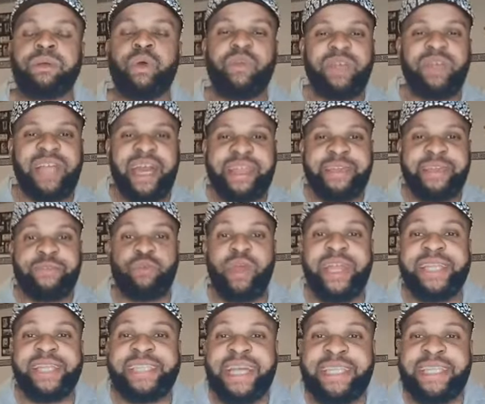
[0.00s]
over there, you
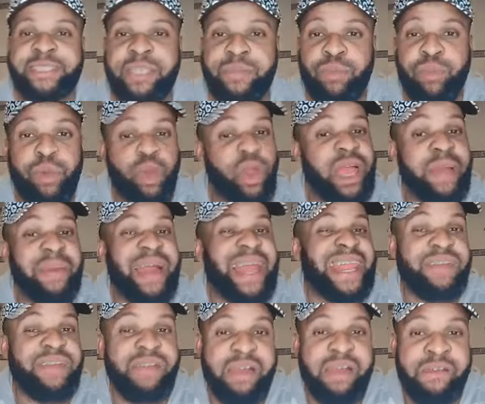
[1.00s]
wait at the table because
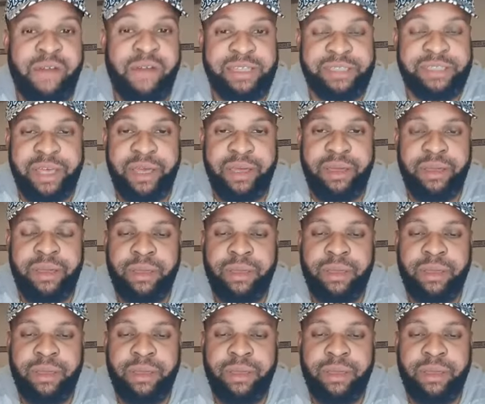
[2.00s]
you are there.